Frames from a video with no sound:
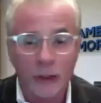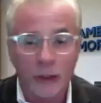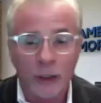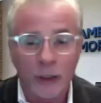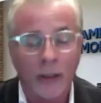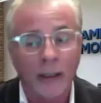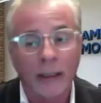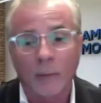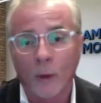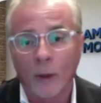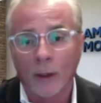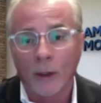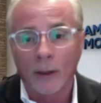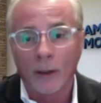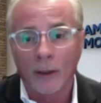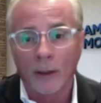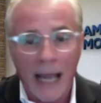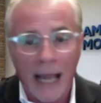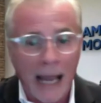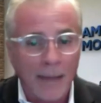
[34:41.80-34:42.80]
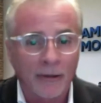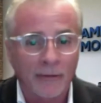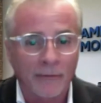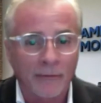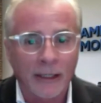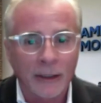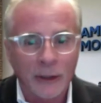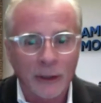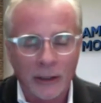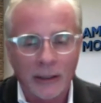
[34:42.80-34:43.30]
it will happen
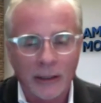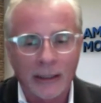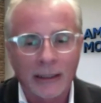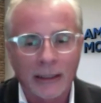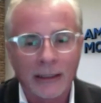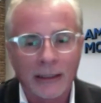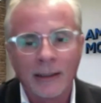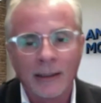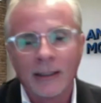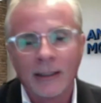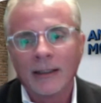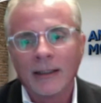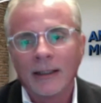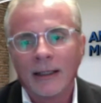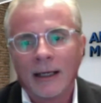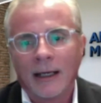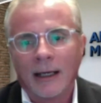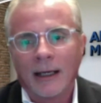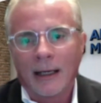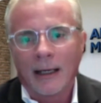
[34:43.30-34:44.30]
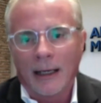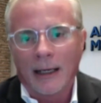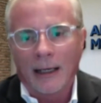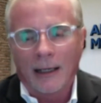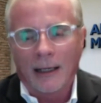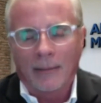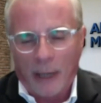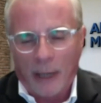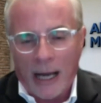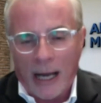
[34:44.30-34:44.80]
eventually,
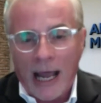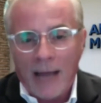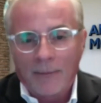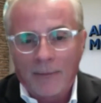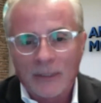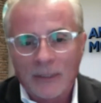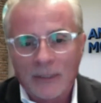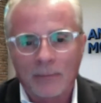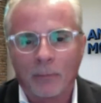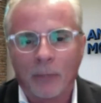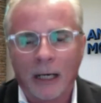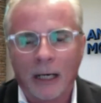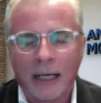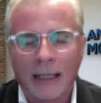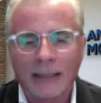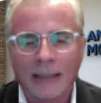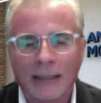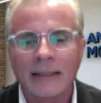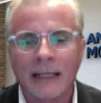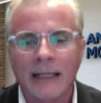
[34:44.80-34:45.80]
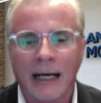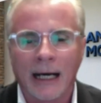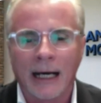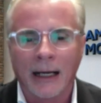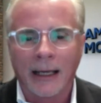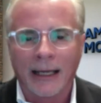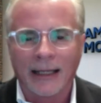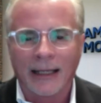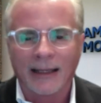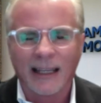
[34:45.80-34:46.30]
perhaps, but
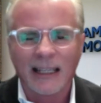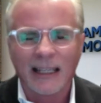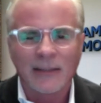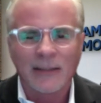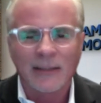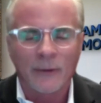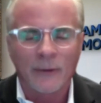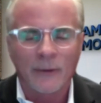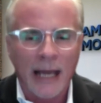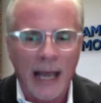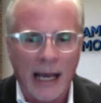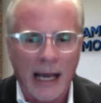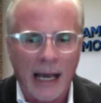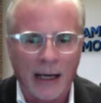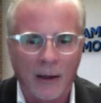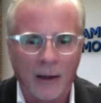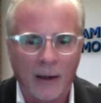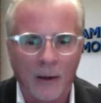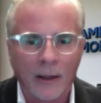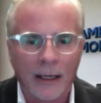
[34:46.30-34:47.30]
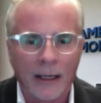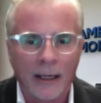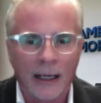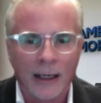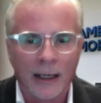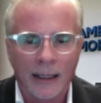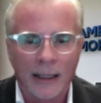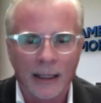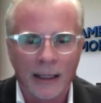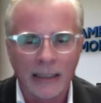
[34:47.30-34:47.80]
at least for now,
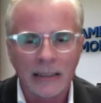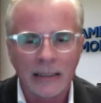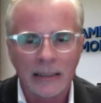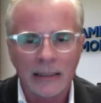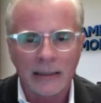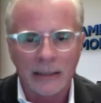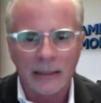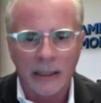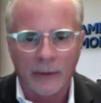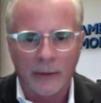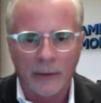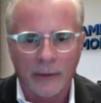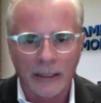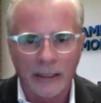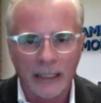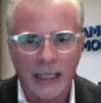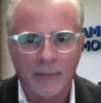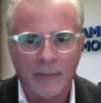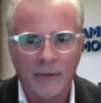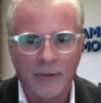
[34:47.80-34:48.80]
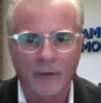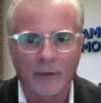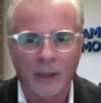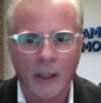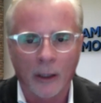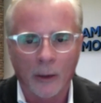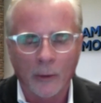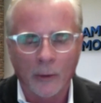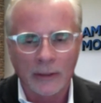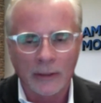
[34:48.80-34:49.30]
at least the type of
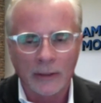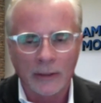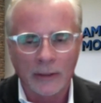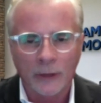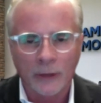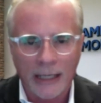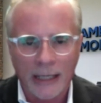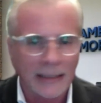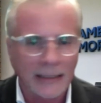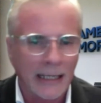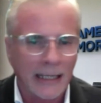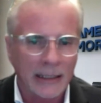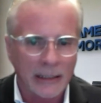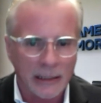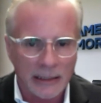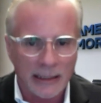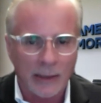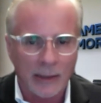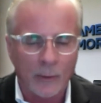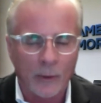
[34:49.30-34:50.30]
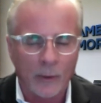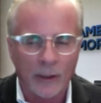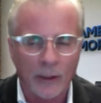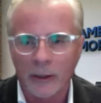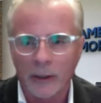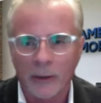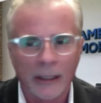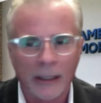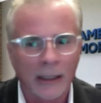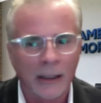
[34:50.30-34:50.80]
loan transactions that we're
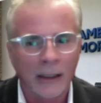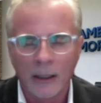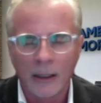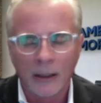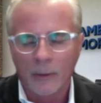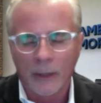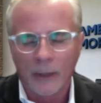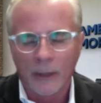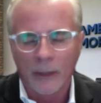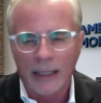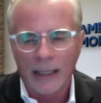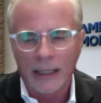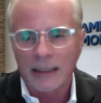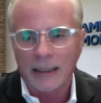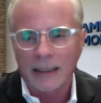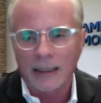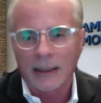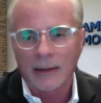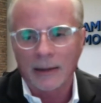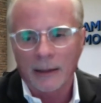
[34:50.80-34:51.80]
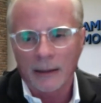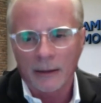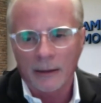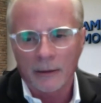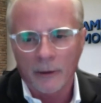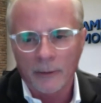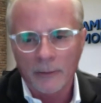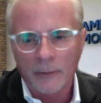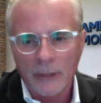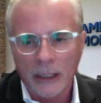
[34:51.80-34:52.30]
doing, we're not seeing anything in
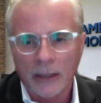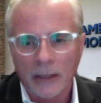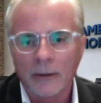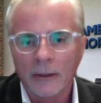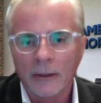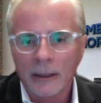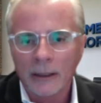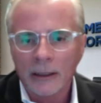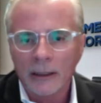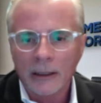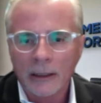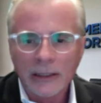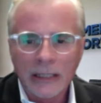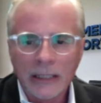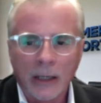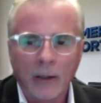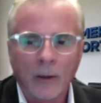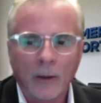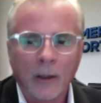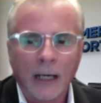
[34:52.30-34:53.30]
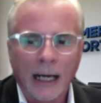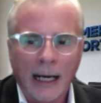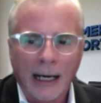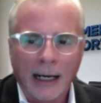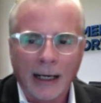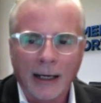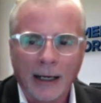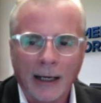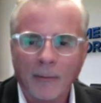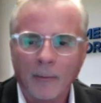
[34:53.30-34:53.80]
crypto. So,
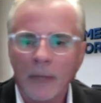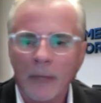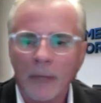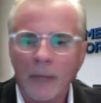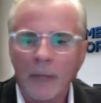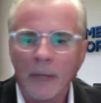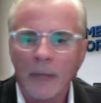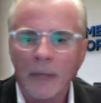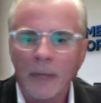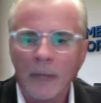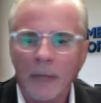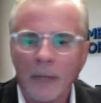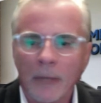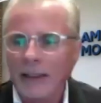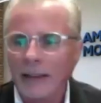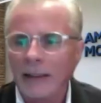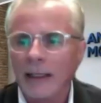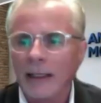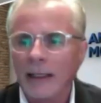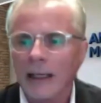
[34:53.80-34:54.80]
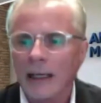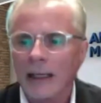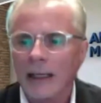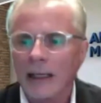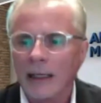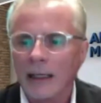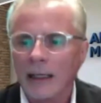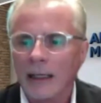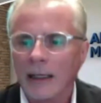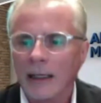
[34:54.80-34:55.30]
and then
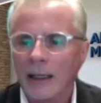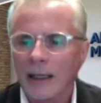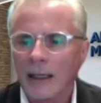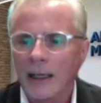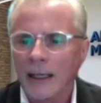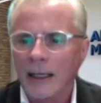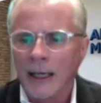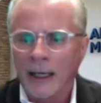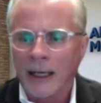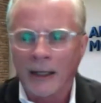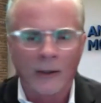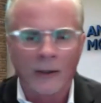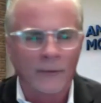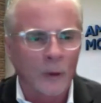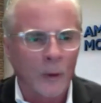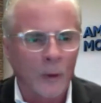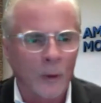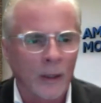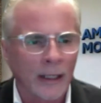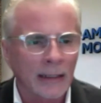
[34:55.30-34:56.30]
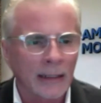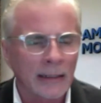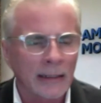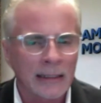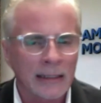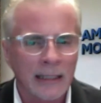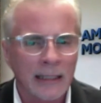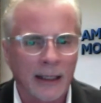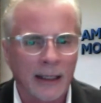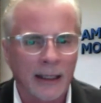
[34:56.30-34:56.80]
I don't know if you want to
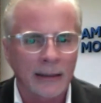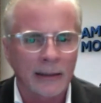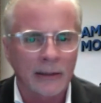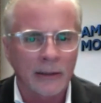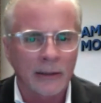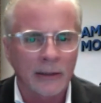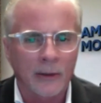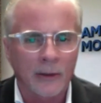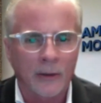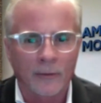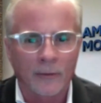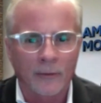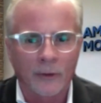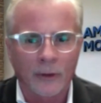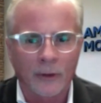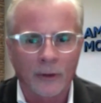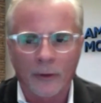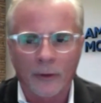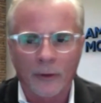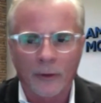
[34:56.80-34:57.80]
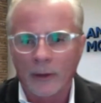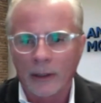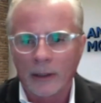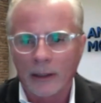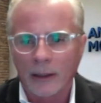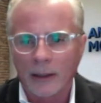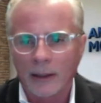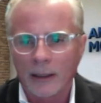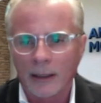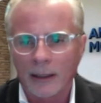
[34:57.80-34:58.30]
say it over
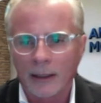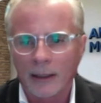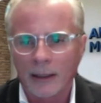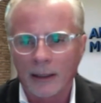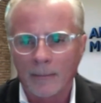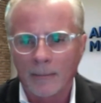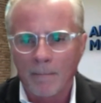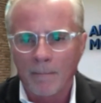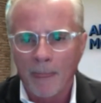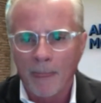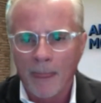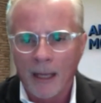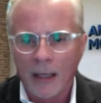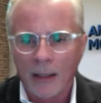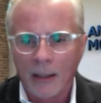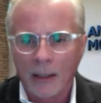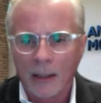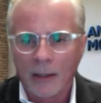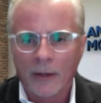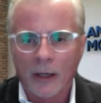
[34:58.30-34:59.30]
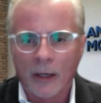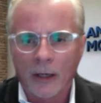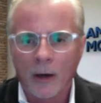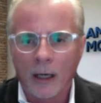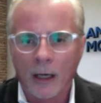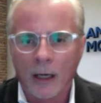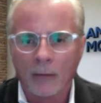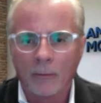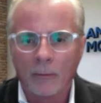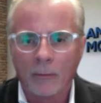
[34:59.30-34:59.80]
the
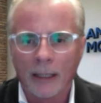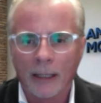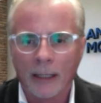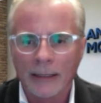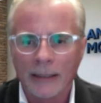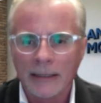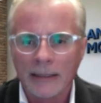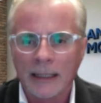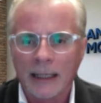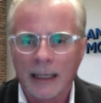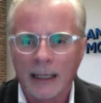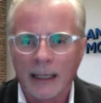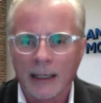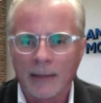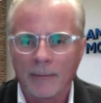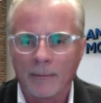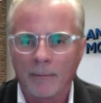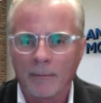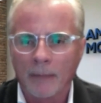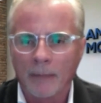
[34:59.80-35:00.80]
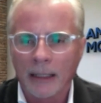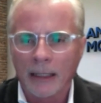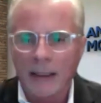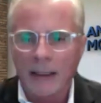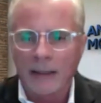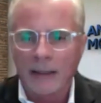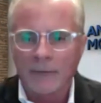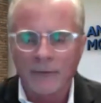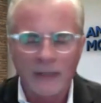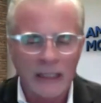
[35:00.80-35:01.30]
call, but
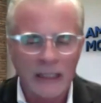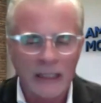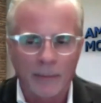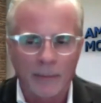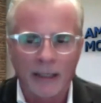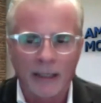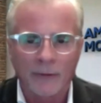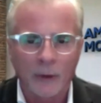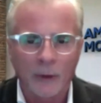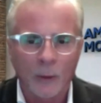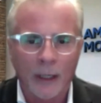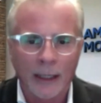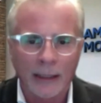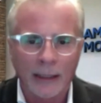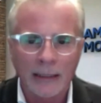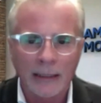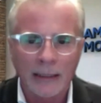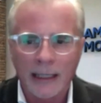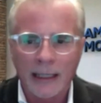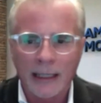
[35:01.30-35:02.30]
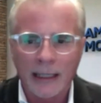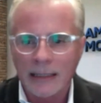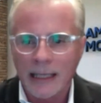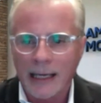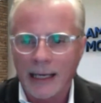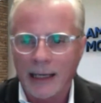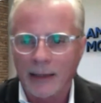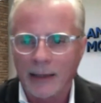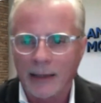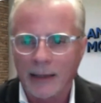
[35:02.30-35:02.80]
if you want to take
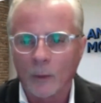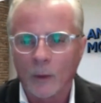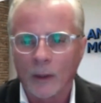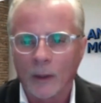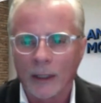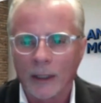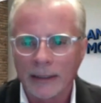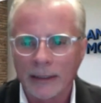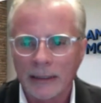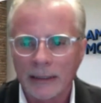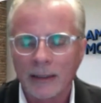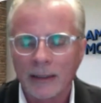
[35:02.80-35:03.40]
down what